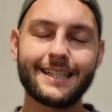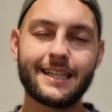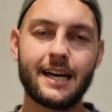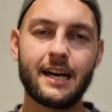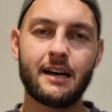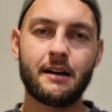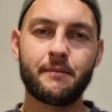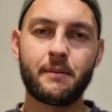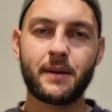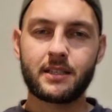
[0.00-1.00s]

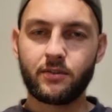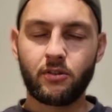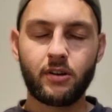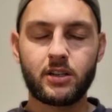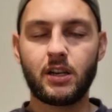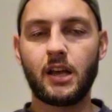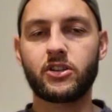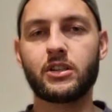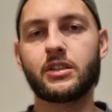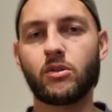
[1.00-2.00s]
a massive
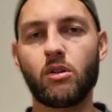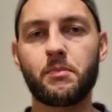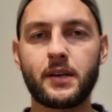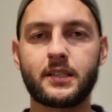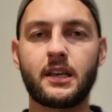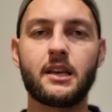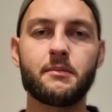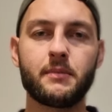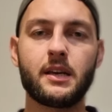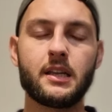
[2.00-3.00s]
congratulations and all the best to
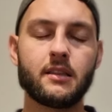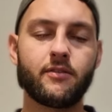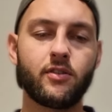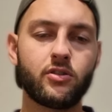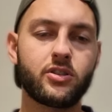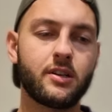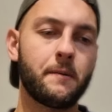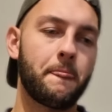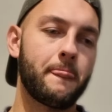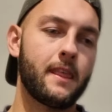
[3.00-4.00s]
him in the future.
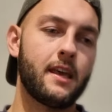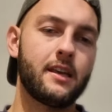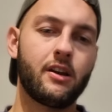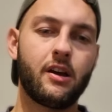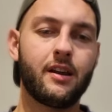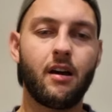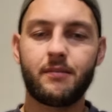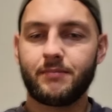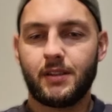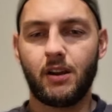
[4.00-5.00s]
You know, and
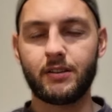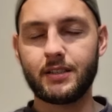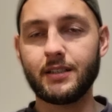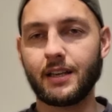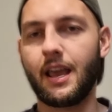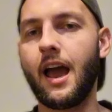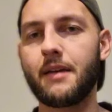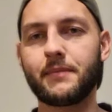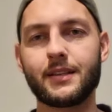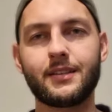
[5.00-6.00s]
I, you know, this is a
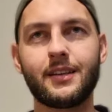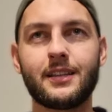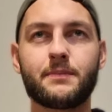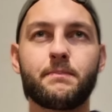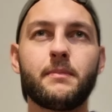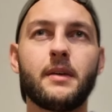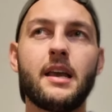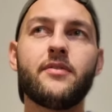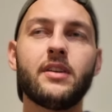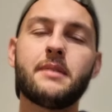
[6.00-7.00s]
game that it's
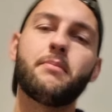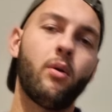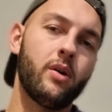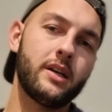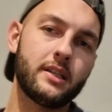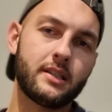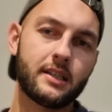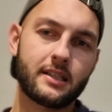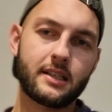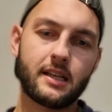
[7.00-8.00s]
evenly poised in
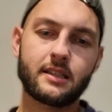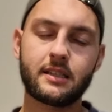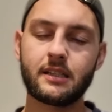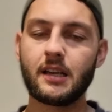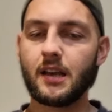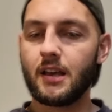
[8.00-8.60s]
a sense that